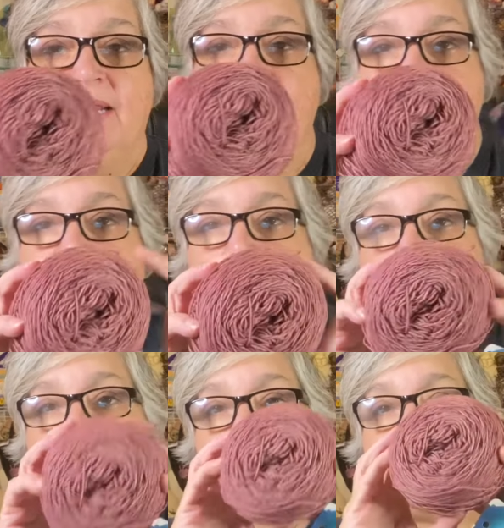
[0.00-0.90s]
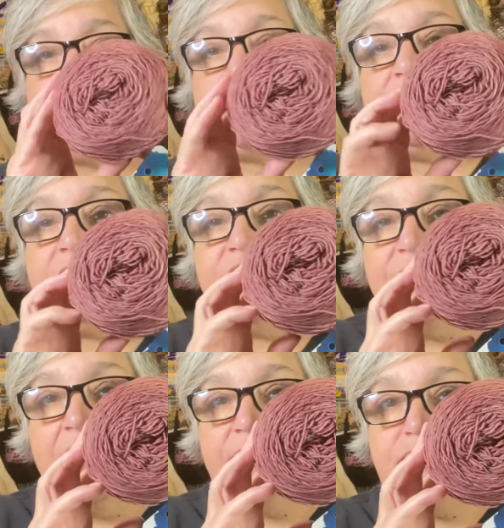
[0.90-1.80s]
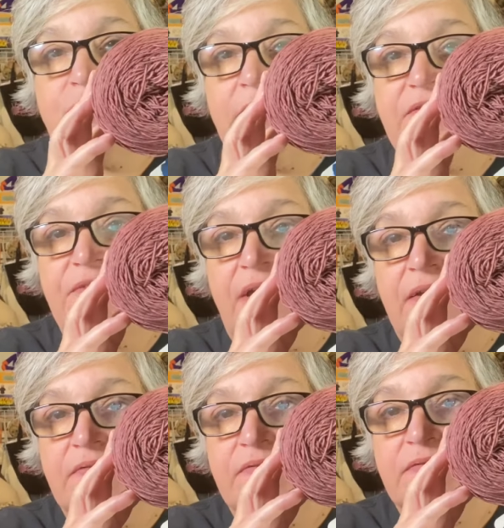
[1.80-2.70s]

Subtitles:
it is also a 75/25.